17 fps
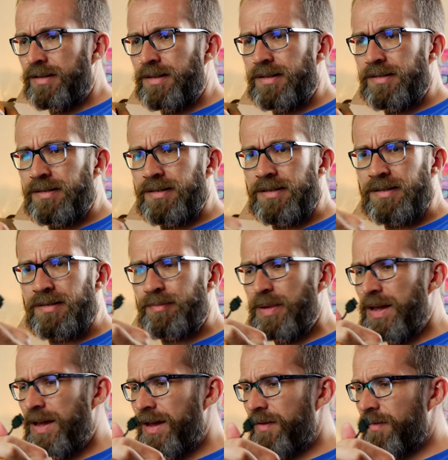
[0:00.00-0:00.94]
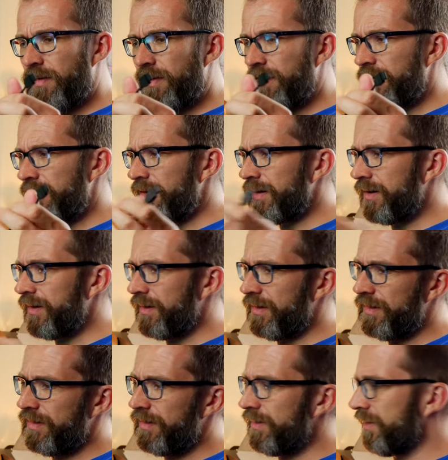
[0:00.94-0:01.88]
there's a spare one
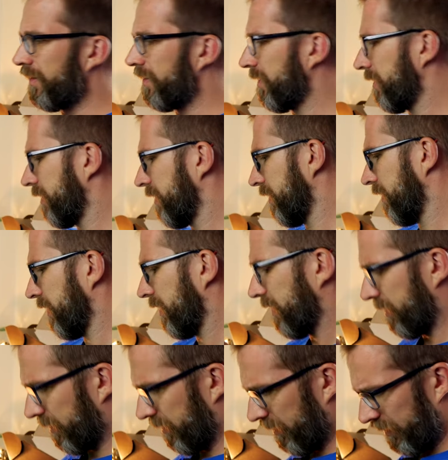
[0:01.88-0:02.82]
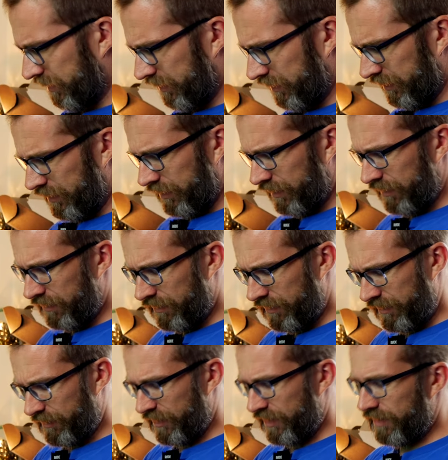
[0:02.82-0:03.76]
and it's just a
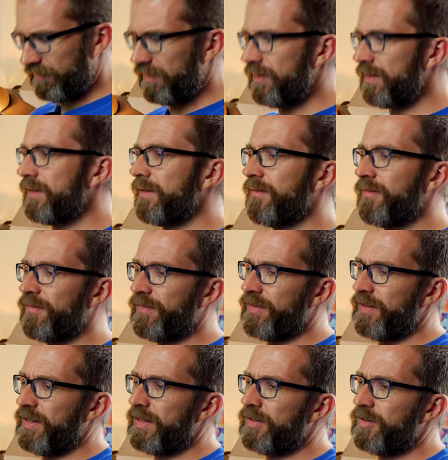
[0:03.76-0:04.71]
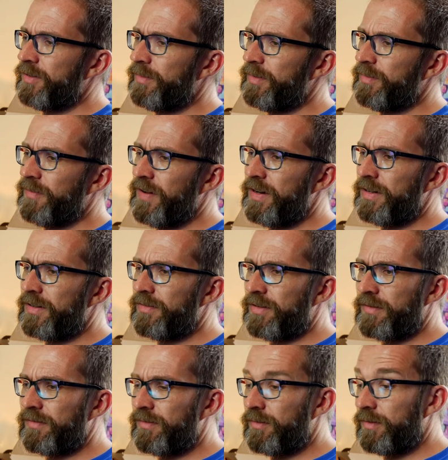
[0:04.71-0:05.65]
nightmare. The rest of the thing should be fairly
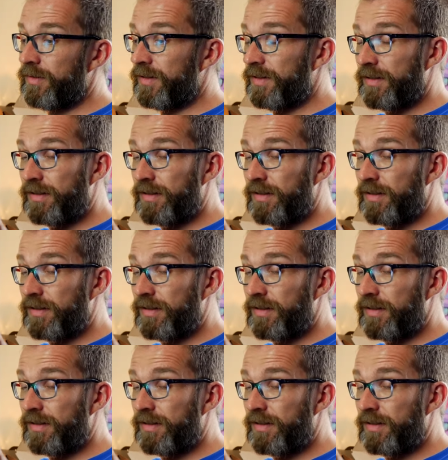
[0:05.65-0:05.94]
straightforward. There's